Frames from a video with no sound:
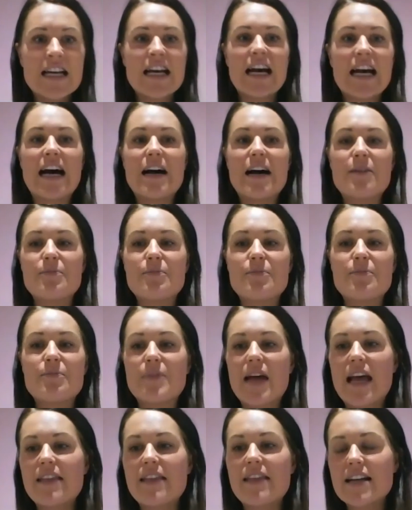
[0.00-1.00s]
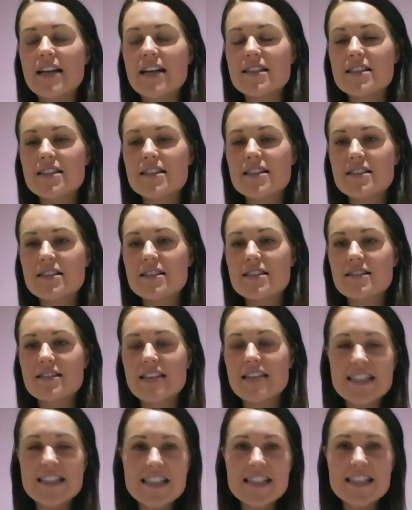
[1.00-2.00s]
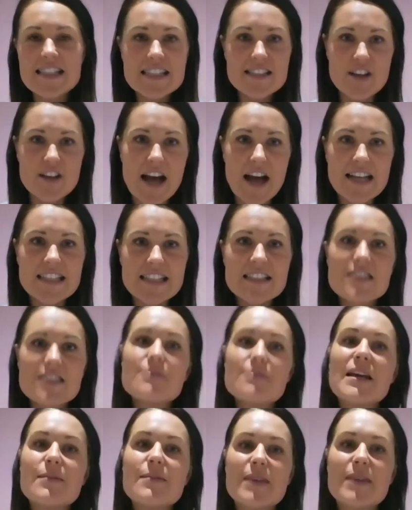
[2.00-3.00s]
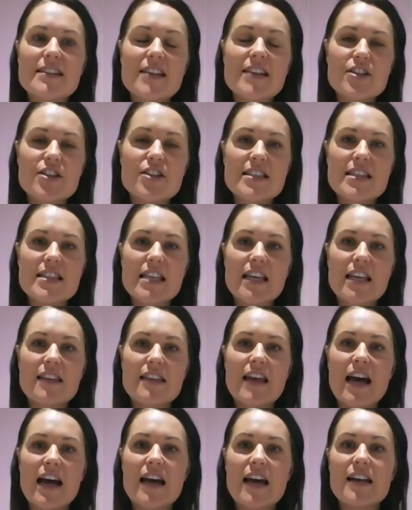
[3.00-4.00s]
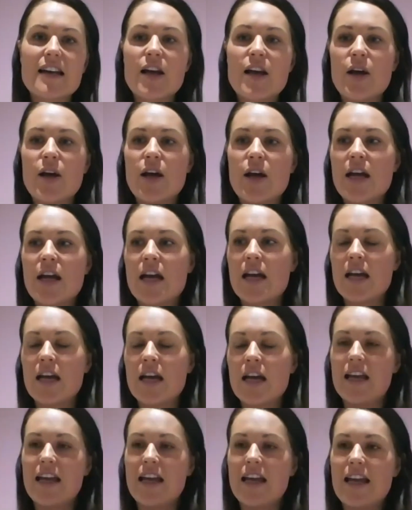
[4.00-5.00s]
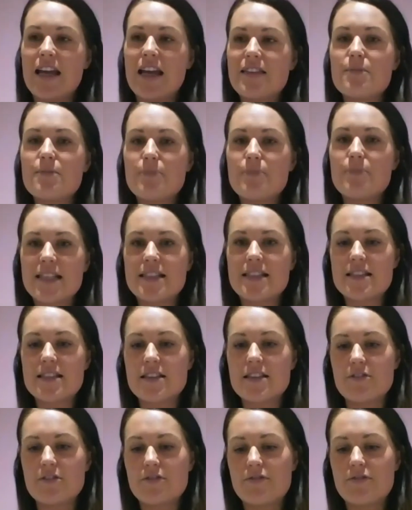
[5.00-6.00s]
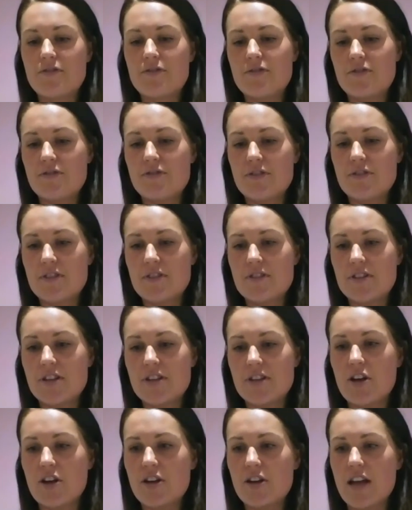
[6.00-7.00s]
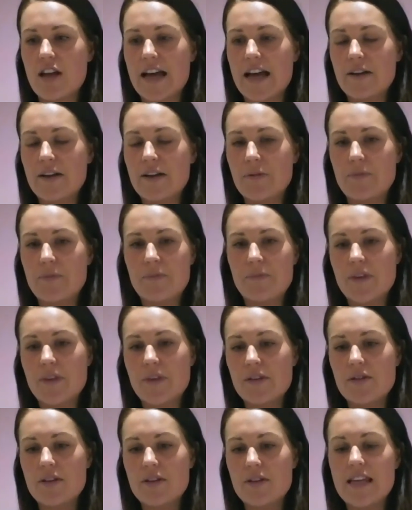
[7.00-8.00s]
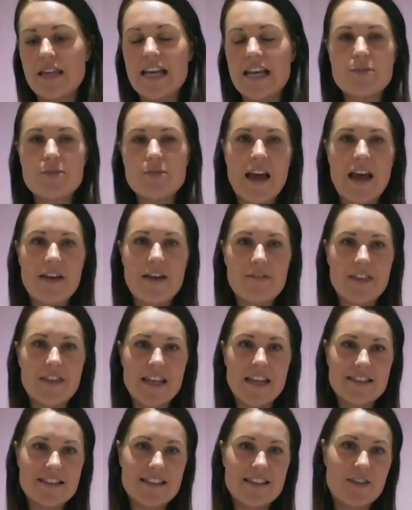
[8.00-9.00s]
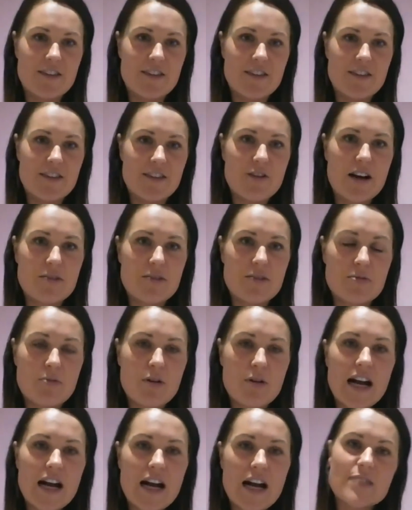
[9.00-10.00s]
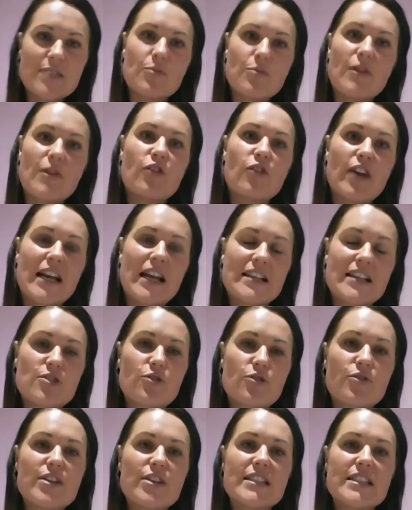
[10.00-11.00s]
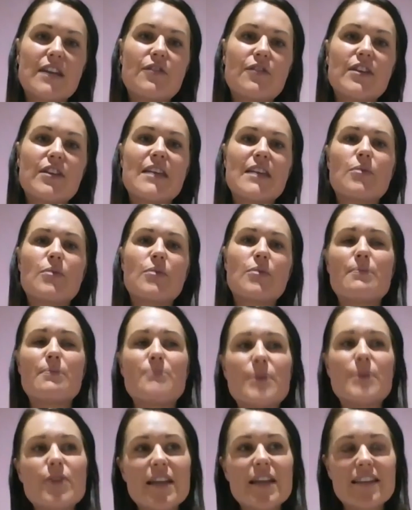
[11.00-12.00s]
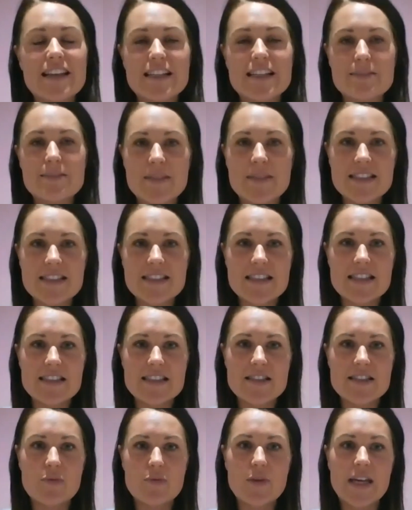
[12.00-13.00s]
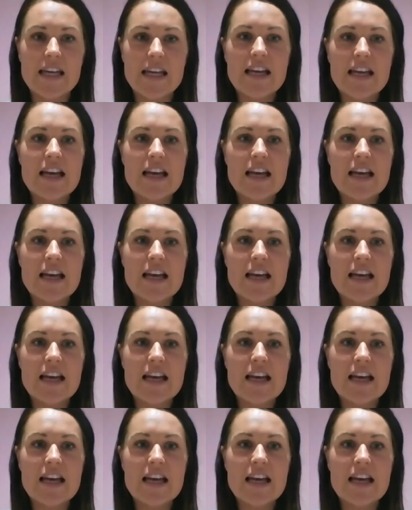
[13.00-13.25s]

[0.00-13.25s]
um, and that's that's exciting to me because I just think that in the midst of you know like yes we have these incredible products and we've got our stories and everything but we're building these businesses that we